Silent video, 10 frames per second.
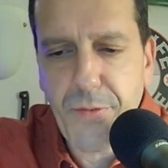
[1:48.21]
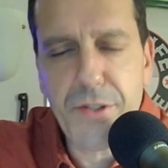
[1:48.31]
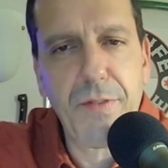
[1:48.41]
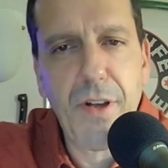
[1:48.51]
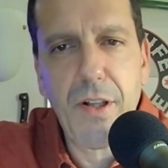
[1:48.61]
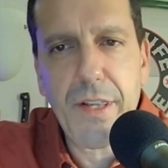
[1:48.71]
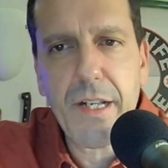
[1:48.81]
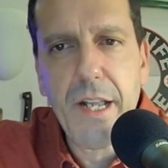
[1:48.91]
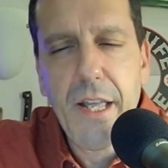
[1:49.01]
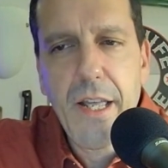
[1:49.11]
First of all,
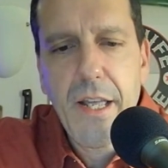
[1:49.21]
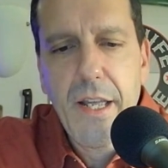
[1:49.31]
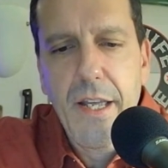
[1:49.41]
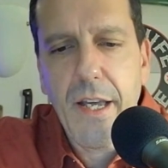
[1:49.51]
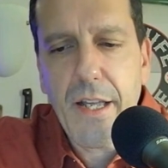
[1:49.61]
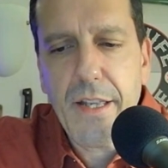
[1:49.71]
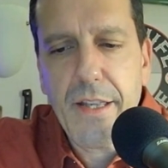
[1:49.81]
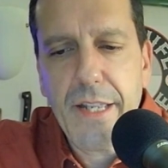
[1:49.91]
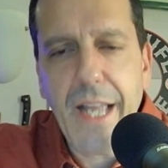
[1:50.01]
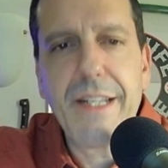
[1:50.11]
the uh,
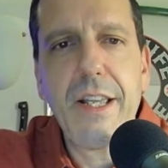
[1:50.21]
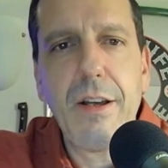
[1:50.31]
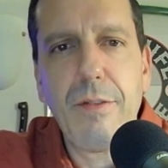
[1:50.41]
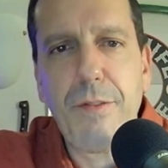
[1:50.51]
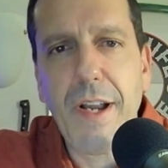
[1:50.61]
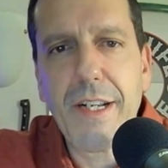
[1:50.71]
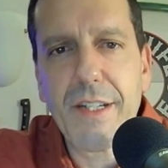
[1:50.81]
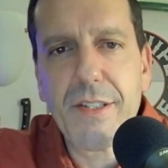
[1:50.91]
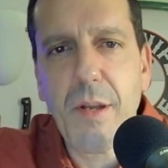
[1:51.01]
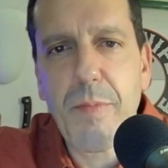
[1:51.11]
the idea of
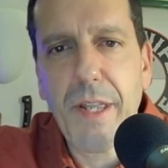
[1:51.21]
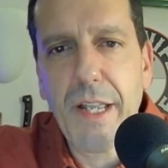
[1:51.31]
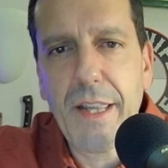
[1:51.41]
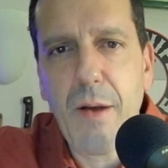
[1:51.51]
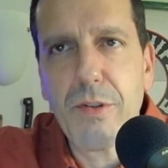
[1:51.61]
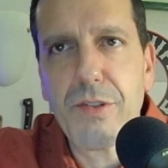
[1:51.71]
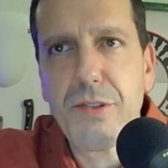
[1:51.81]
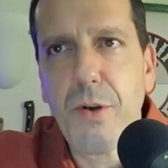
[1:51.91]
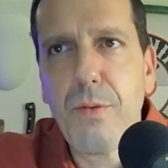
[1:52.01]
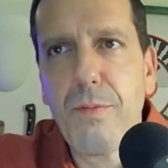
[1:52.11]
finding something that was
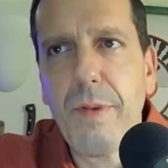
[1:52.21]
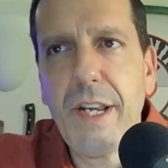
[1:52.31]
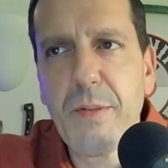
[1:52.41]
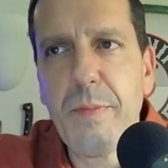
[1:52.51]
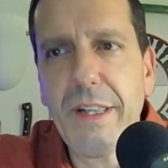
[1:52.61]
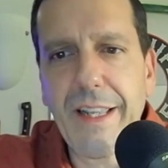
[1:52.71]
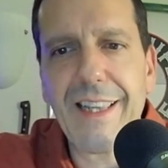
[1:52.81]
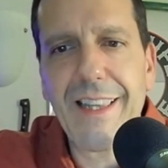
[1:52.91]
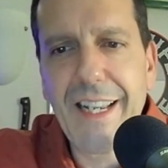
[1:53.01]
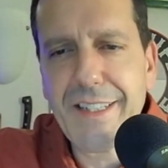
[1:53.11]
so intimately
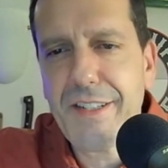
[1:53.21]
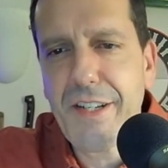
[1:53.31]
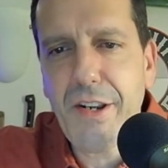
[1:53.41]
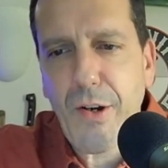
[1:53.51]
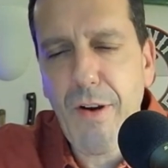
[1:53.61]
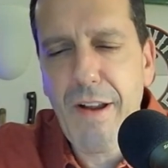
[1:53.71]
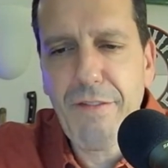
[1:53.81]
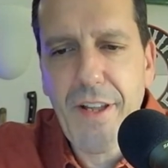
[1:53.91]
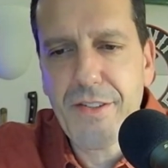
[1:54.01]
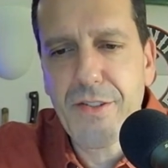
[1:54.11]
linked to your
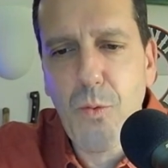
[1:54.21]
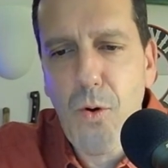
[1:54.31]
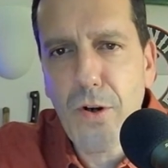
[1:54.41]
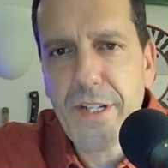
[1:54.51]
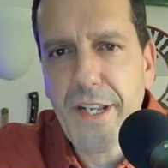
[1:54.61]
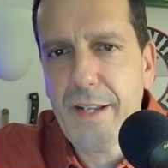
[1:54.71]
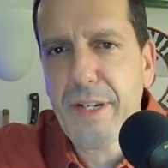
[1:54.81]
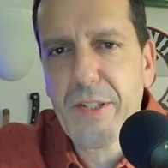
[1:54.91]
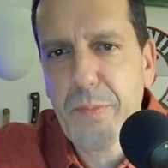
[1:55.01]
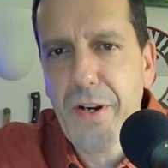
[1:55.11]
grandfather's wartime
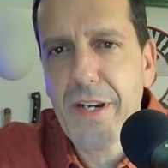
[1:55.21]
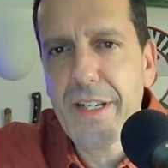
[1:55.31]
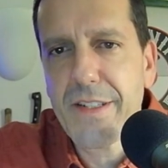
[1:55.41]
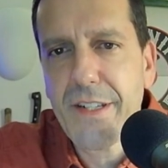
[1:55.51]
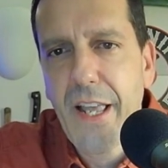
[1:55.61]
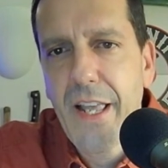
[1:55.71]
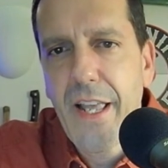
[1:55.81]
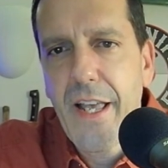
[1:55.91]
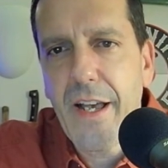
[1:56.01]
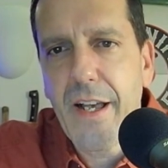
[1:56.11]
experience
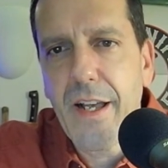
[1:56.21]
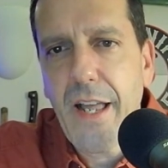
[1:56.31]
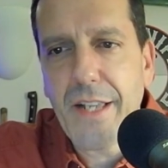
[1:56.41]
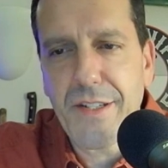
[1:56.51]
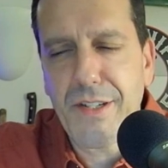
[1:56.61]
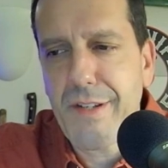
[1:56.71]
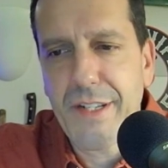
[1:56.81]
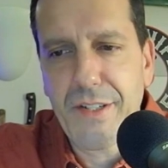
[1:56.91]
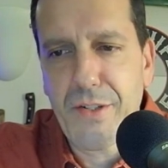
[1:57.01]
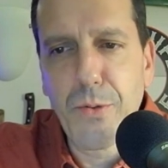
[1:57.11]
uh, as a
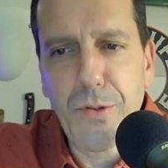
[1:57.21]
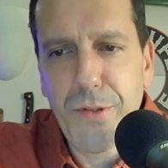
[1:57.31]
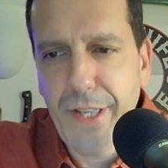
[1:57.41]
as a tool